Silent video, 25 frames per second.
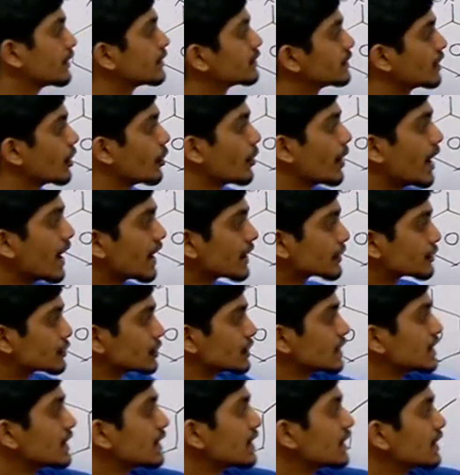Now
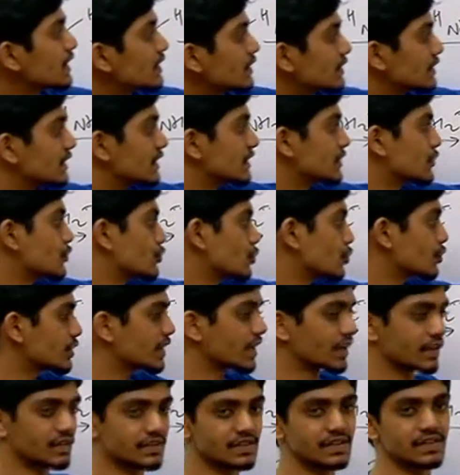actually these don't
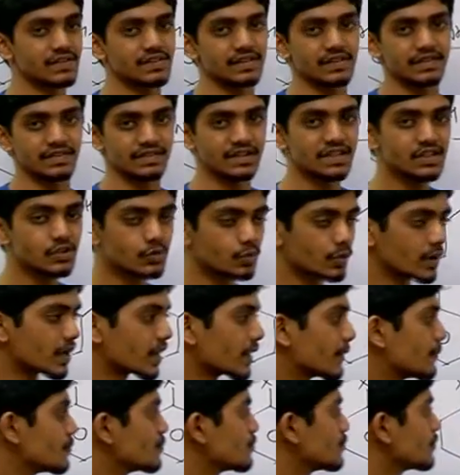exist in this way.